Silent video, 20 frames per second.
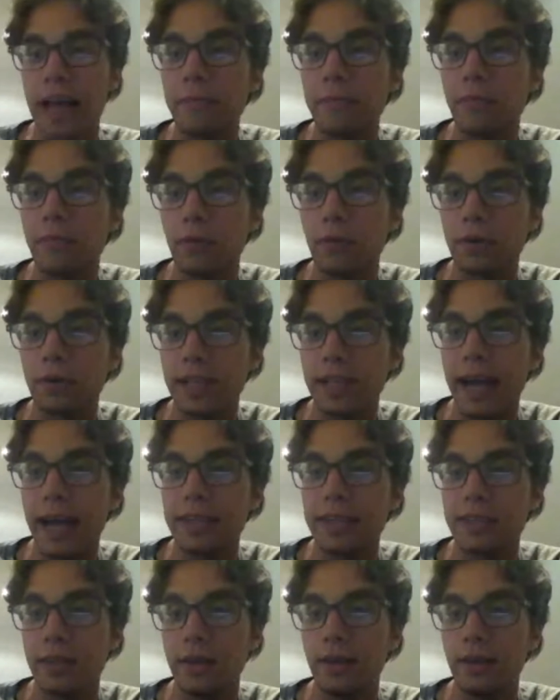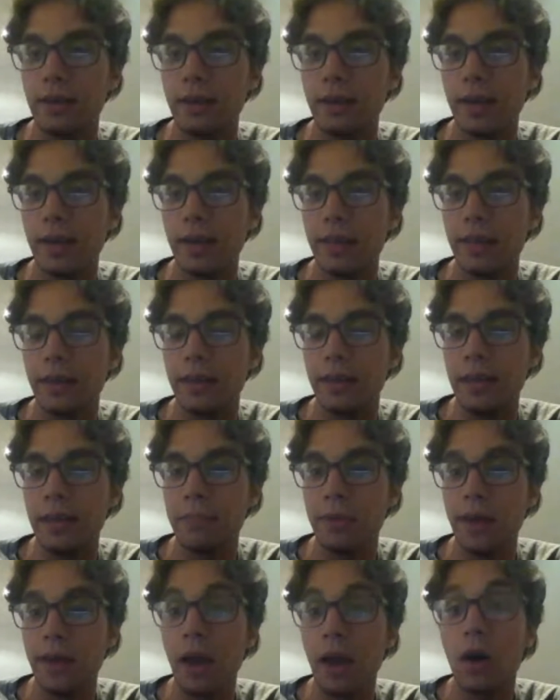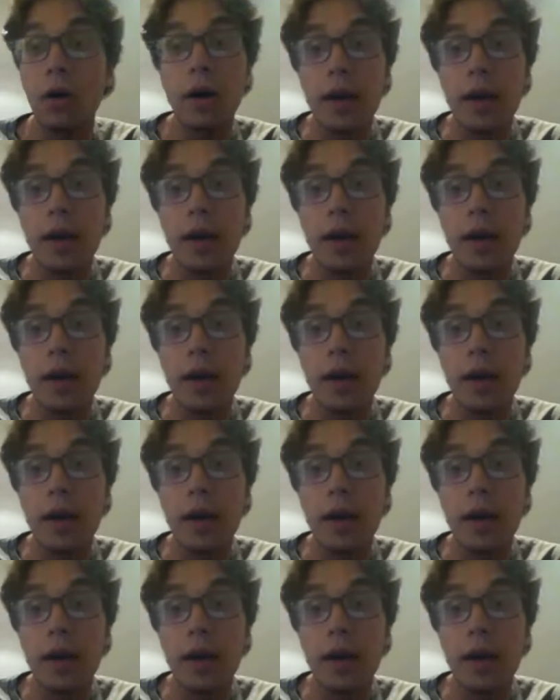4 sides in the EPL,